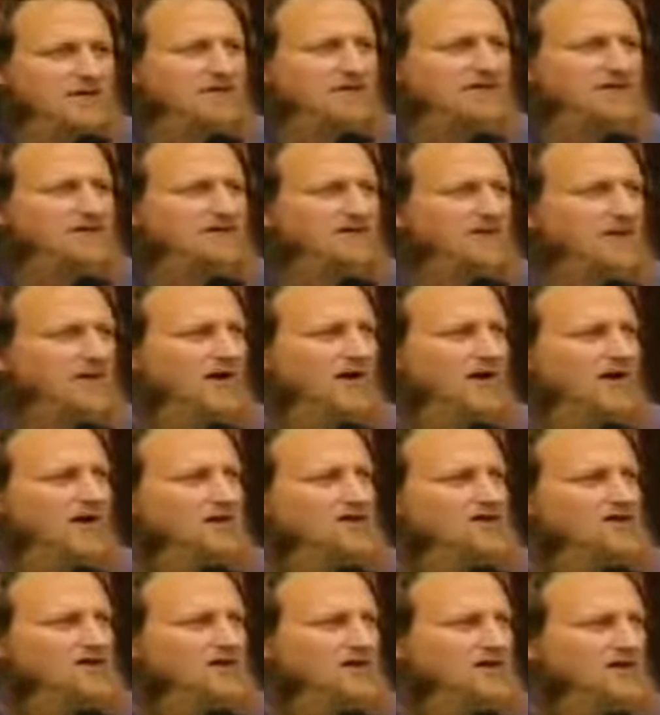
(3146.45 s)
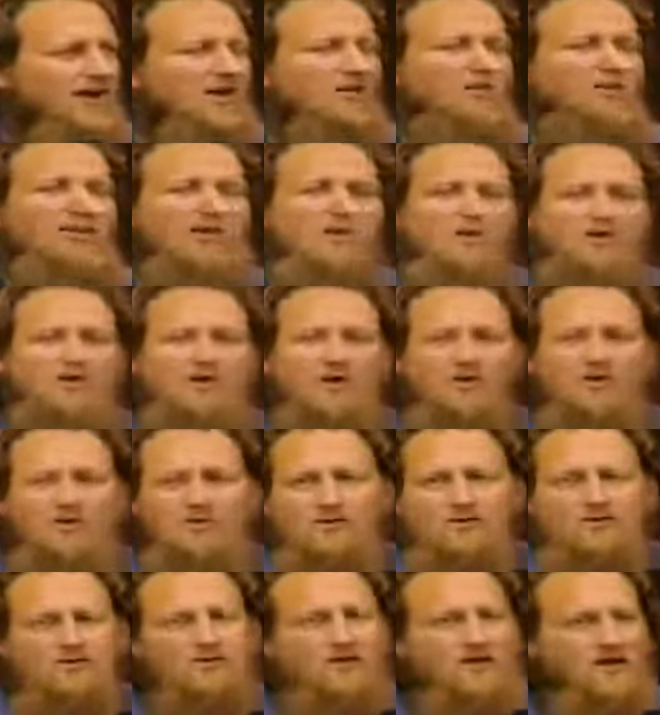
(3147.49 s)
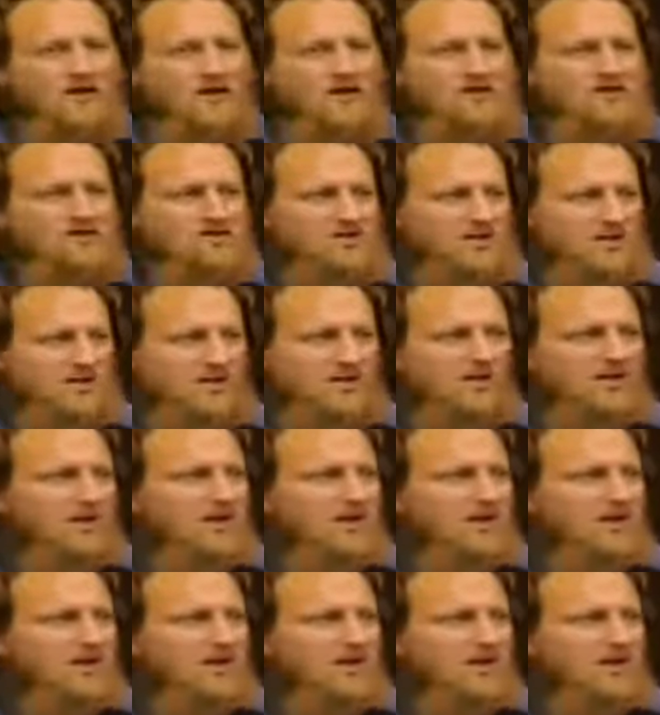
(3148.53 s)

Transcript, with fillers: We give for Allah's sake and we withhold for Allah's sake.